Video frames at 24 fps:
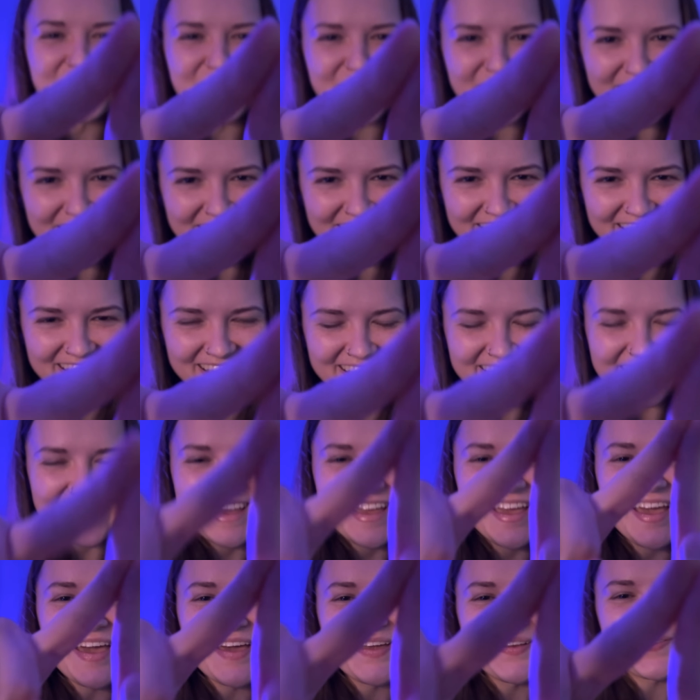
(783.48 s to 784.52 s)
way,
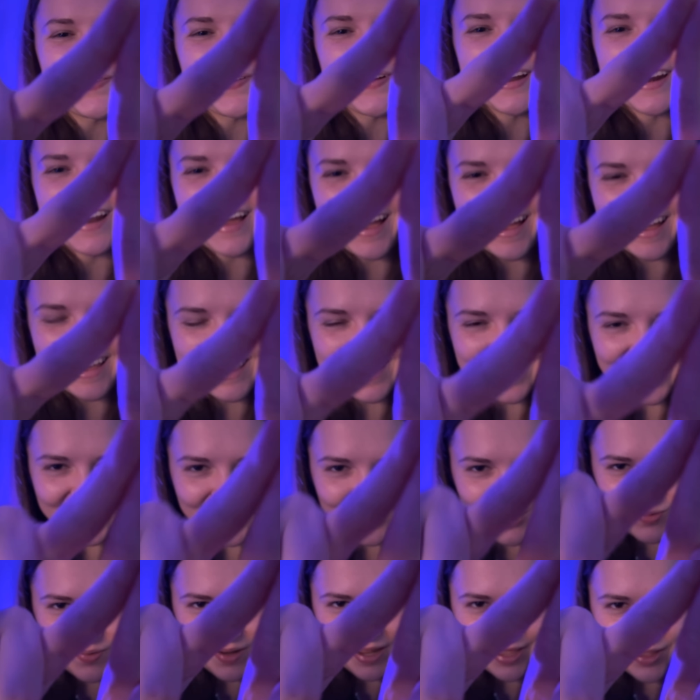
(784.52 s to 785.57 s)
and one eye the
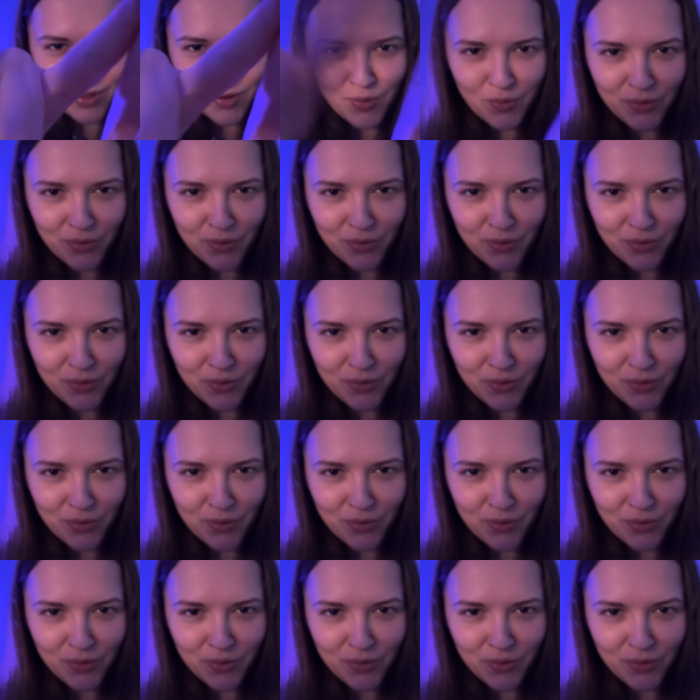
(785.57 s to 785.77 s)
other way.